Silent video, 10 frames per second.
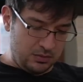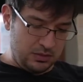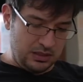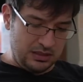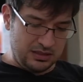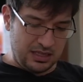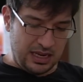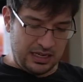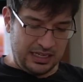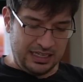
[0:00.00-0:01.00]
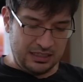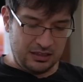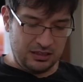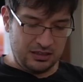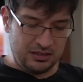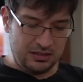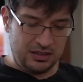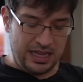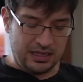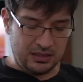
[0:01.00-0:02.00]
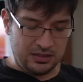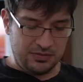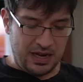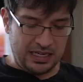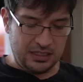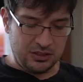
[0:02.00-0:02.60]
it's like here they are defining